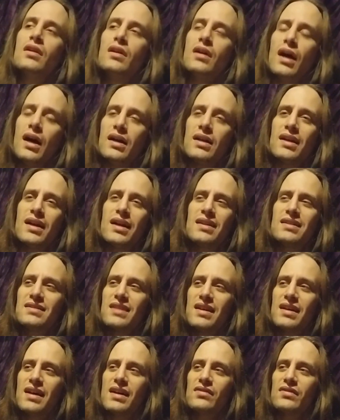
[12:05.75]
How does
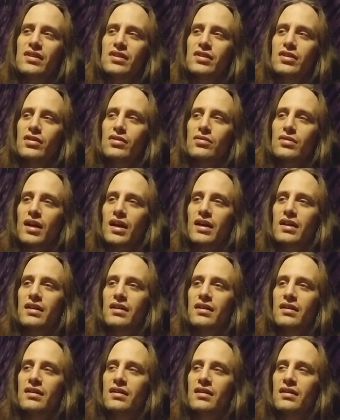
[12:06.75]
that have to do, like,
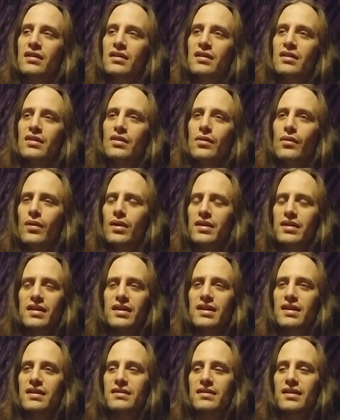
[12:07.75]
with
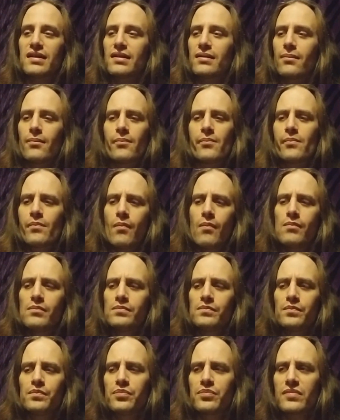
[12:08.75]
anything?
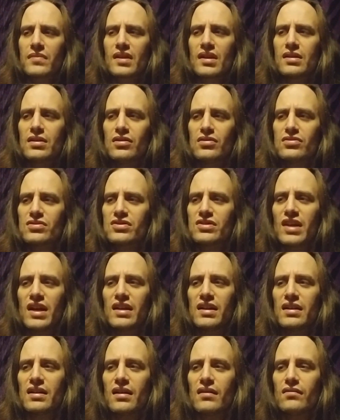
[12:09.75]
You're
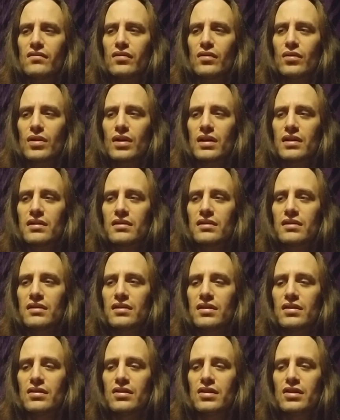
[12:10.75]
standing up for it.
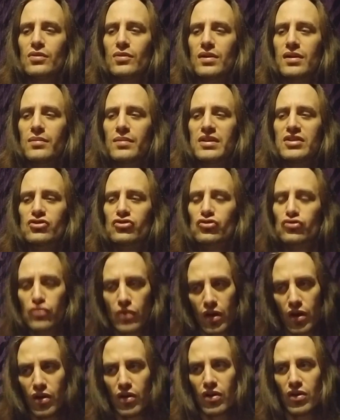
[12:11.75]
You want to be
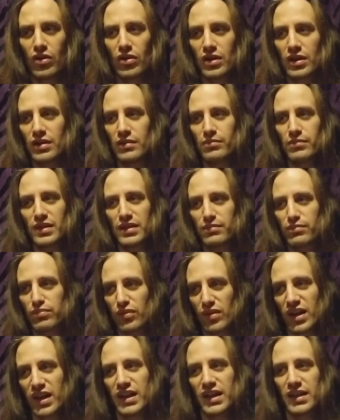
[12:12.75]
strong and be
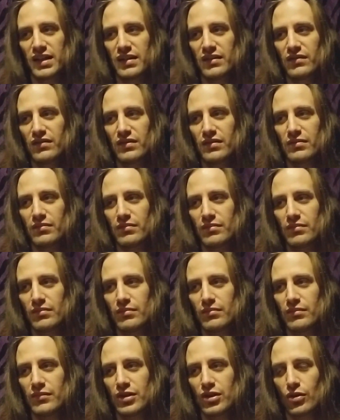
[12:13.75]
brave, and
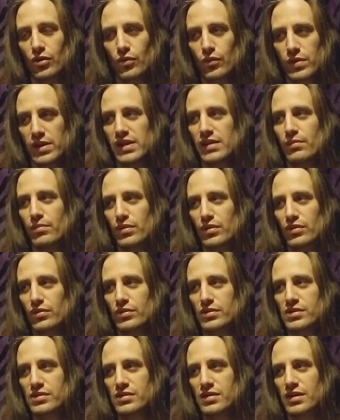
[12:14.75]
you're a weeaboo.
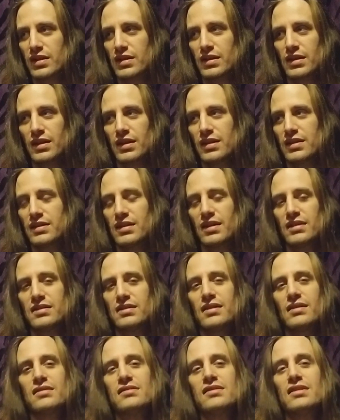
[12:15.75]
It's like, it
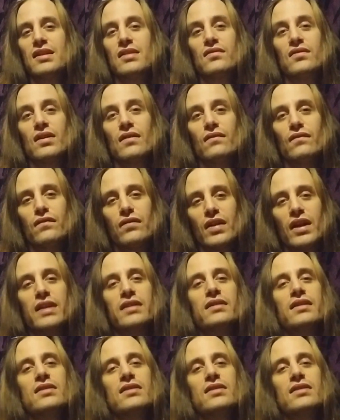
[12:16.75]
doesn't even conflate.